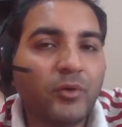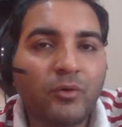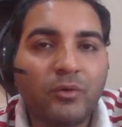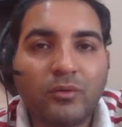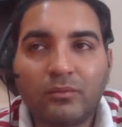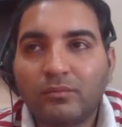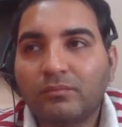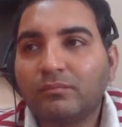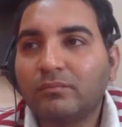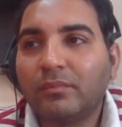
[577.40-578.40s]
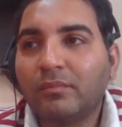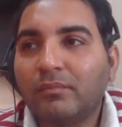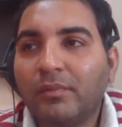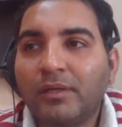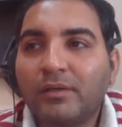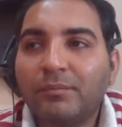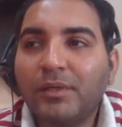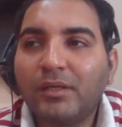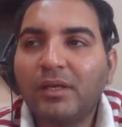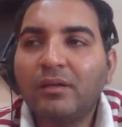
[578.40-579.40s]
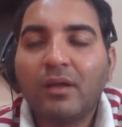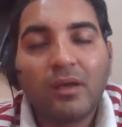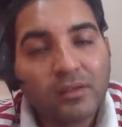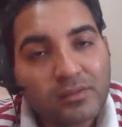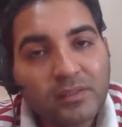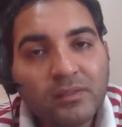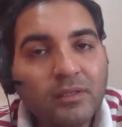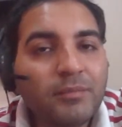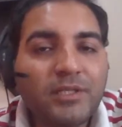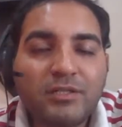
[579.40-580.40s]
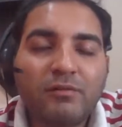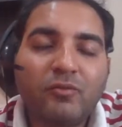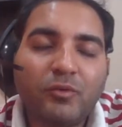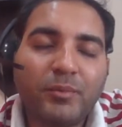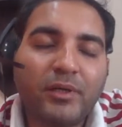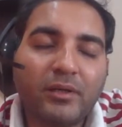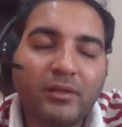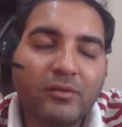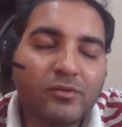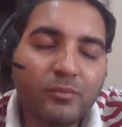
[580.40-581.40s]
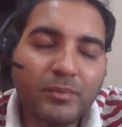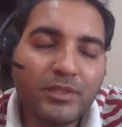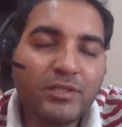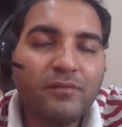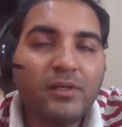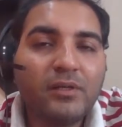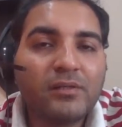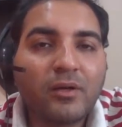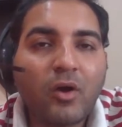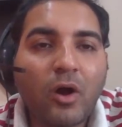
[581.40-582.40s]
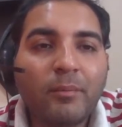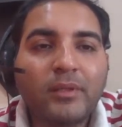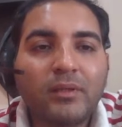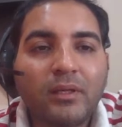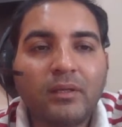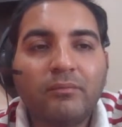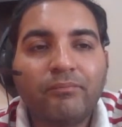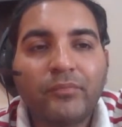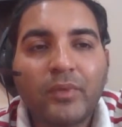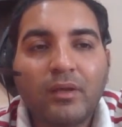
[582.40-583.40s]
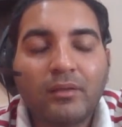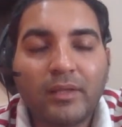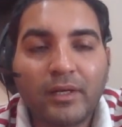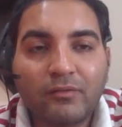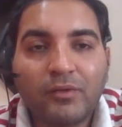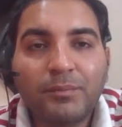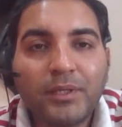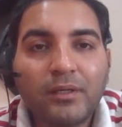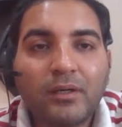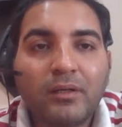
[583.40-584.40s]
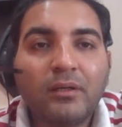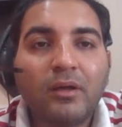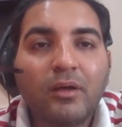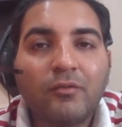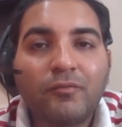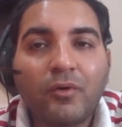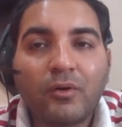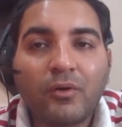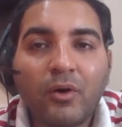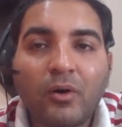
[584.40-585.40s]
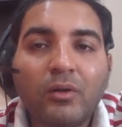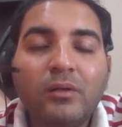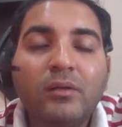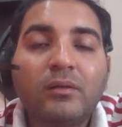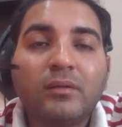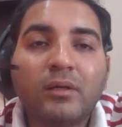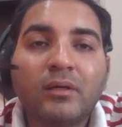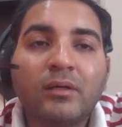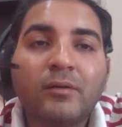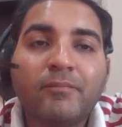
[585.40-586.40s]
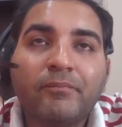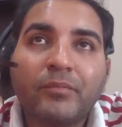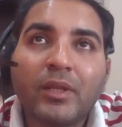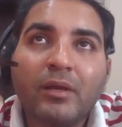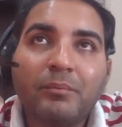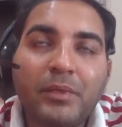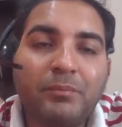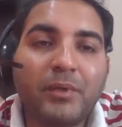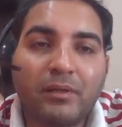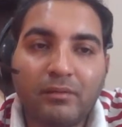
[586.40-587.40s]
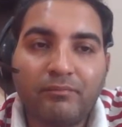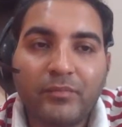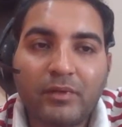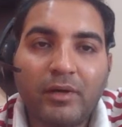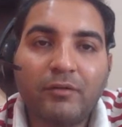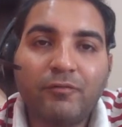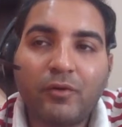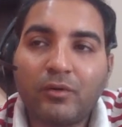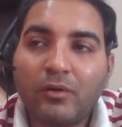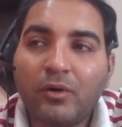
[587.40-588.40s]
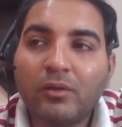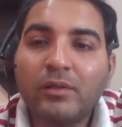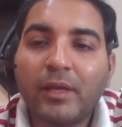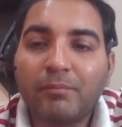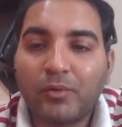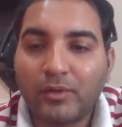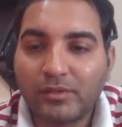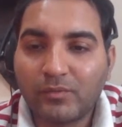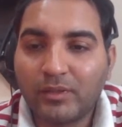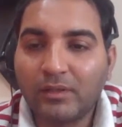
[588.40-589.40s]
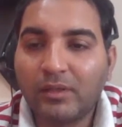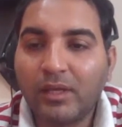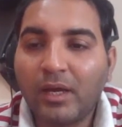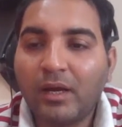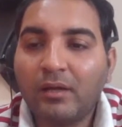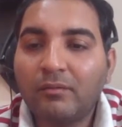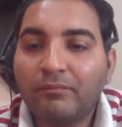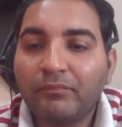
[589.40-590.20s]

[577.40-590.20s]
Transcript: oh, intermediate, still the BGV would be done. So BGV is a common thing that will be done for all the people right for all the employees whether they are